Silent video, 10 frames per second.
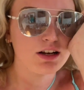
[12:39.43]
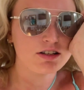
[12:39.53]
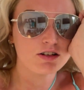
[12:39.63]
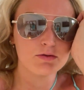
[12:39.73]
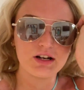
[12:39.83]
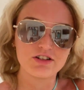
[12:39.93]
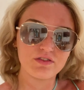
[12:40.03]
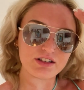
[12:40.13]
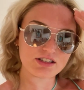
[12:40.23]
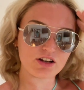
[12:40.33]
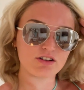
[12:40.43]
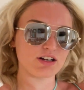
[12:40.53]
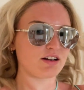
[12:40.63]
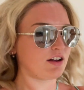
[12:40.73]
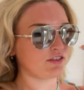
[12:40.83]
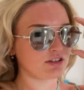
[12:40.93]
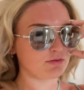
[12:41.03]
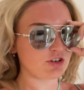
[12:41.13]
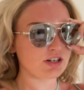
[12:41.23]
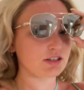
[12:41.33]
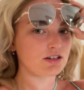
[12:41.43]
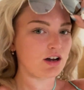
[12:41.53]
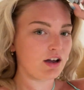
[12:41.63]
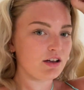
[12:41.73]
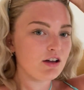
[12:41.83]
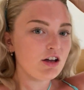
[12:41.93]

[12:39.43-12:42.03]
is because we actually fancy going down and having some drinks tonight,